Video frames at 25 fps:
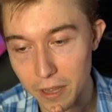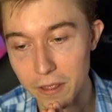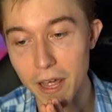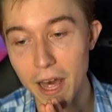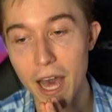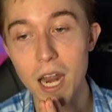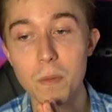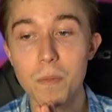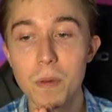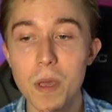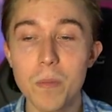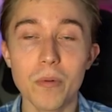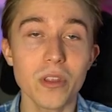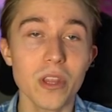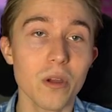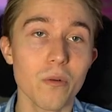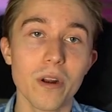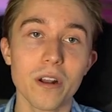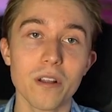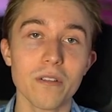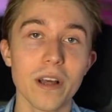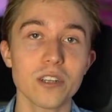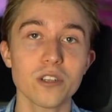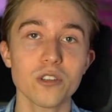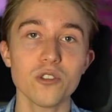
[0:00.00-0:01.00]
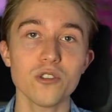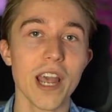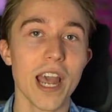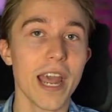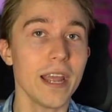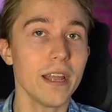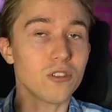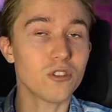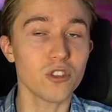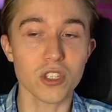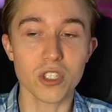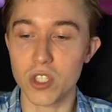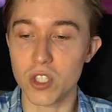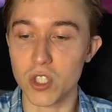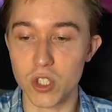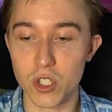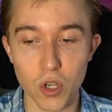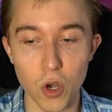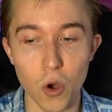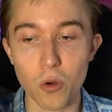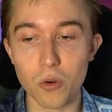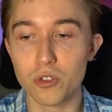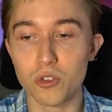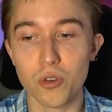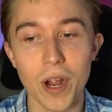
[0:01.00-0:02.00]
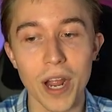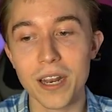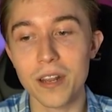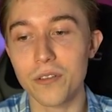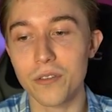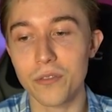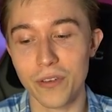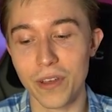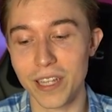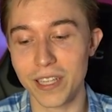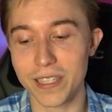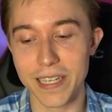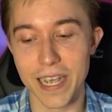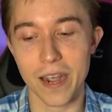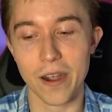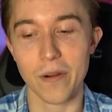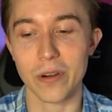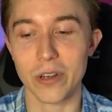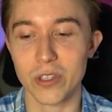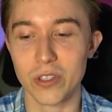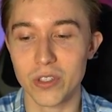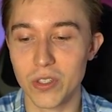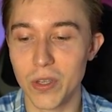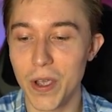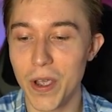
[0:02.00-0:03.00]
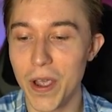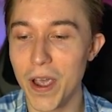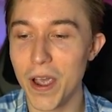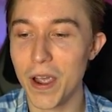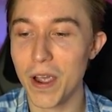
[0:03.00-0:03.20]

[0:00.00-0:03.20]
A lot of people that run Electric Giant just don't try to defend towers.